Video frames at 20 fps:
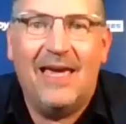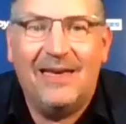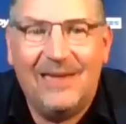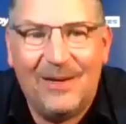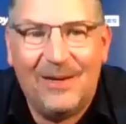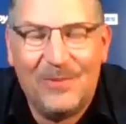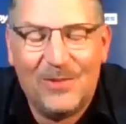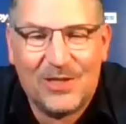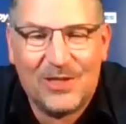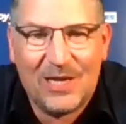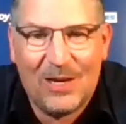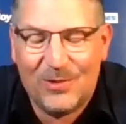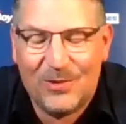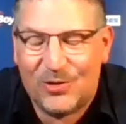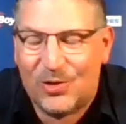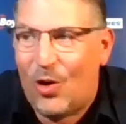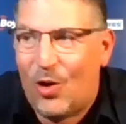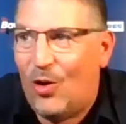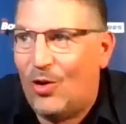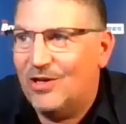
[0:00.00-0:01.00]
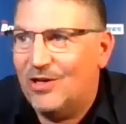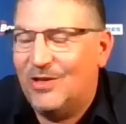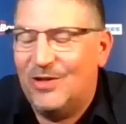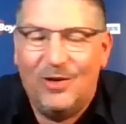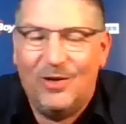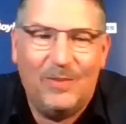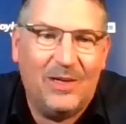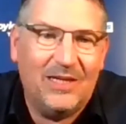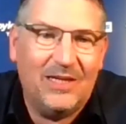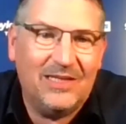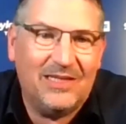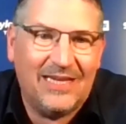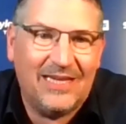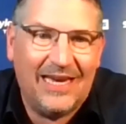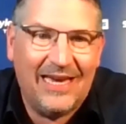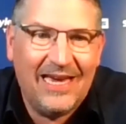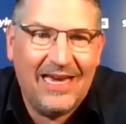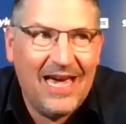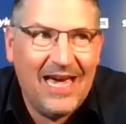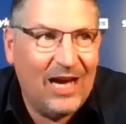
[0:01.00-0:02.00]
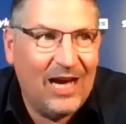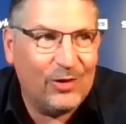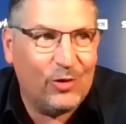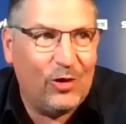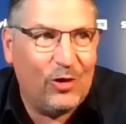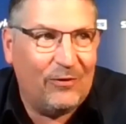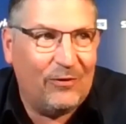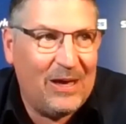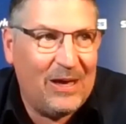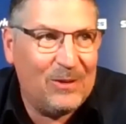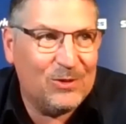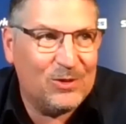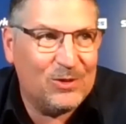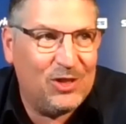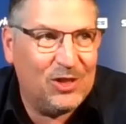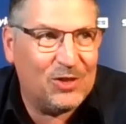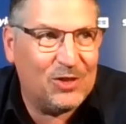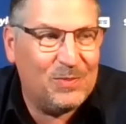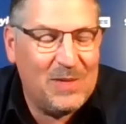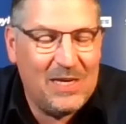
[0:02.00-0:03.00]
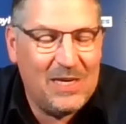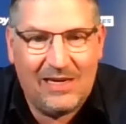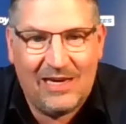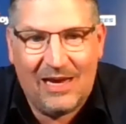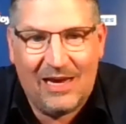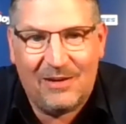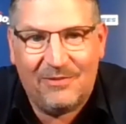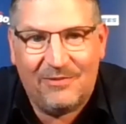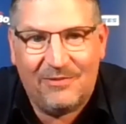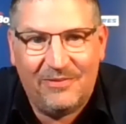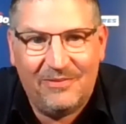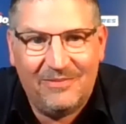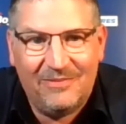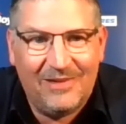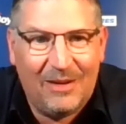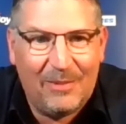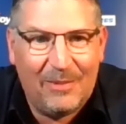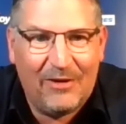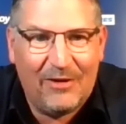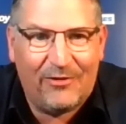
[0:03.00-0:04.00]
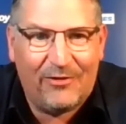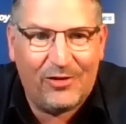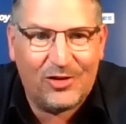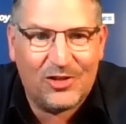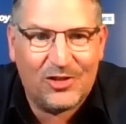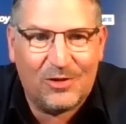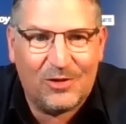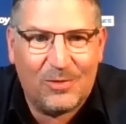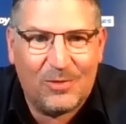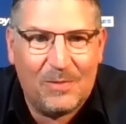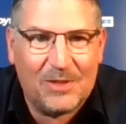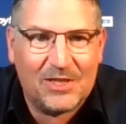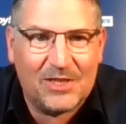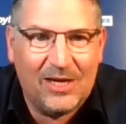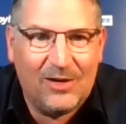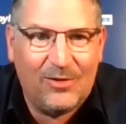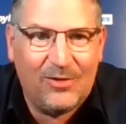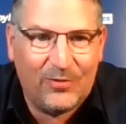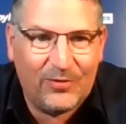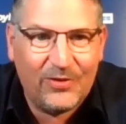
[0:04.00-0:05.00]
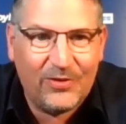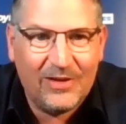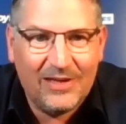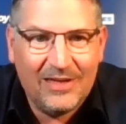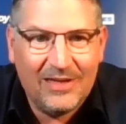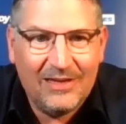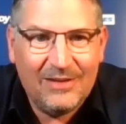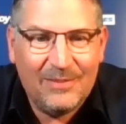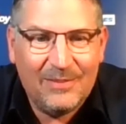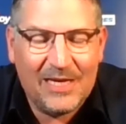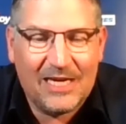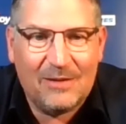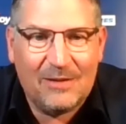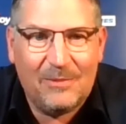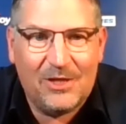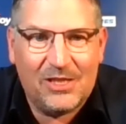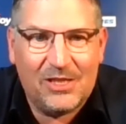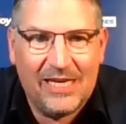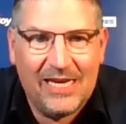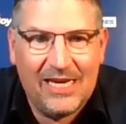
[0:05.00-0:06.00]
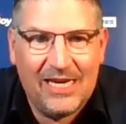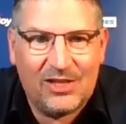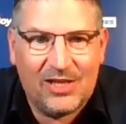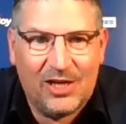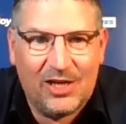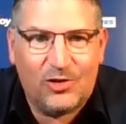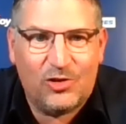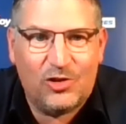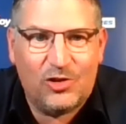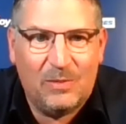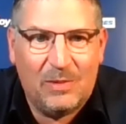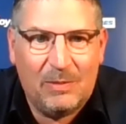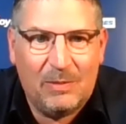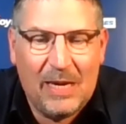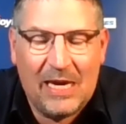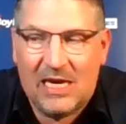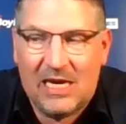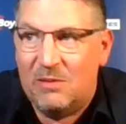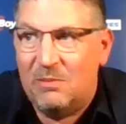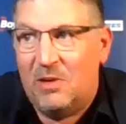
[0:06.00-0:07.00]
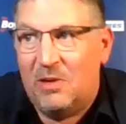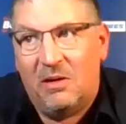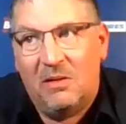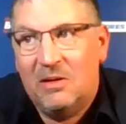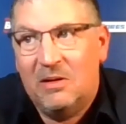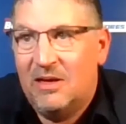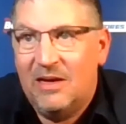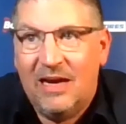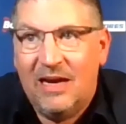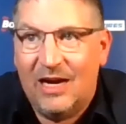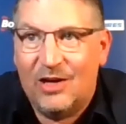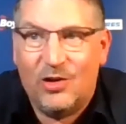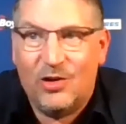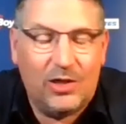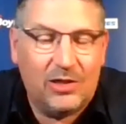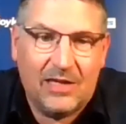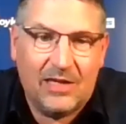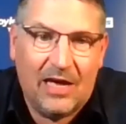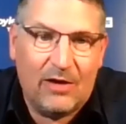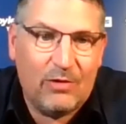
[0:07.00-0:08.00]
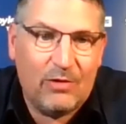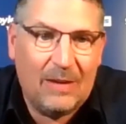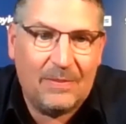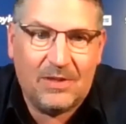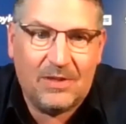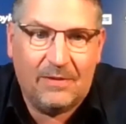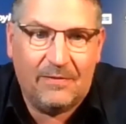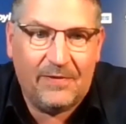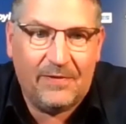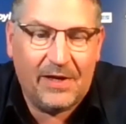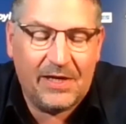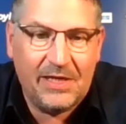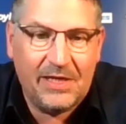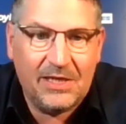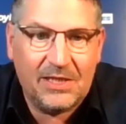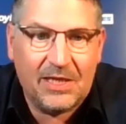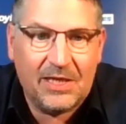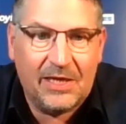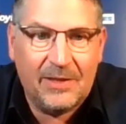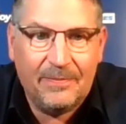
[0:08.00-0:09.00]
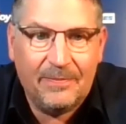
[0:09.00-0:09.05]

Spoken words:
was hot, you know, but I don't know if that was just me getting a bit frustrated with myself, making mistakes that I shouldn't be making, but I could have that wrapped up very easily.